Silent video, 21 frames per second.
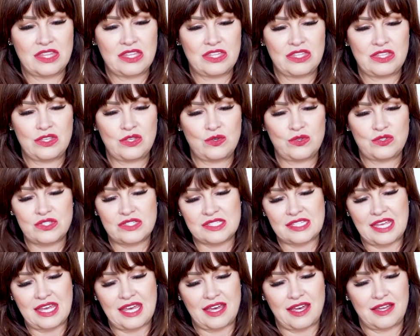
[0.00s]
You
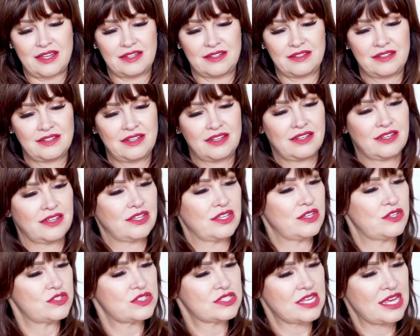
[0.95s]
just can't
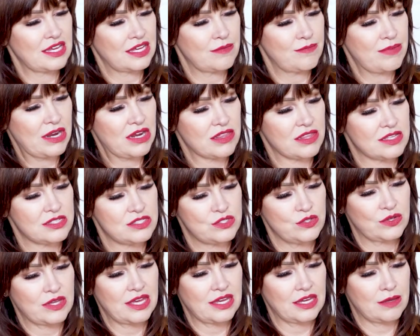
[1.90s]
compare this.
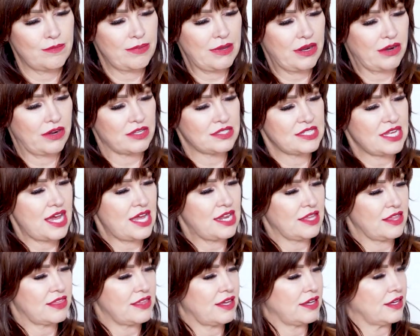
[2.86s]
You can't compare it to
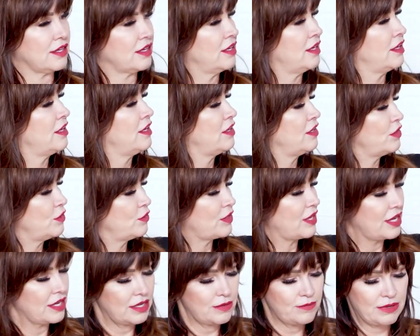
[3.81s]
anything. You
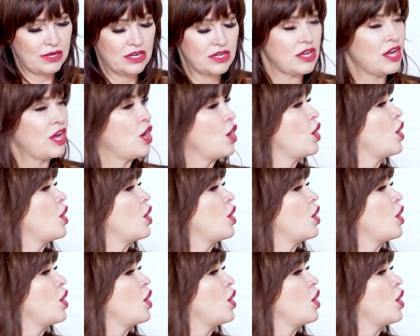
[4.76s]
can't compare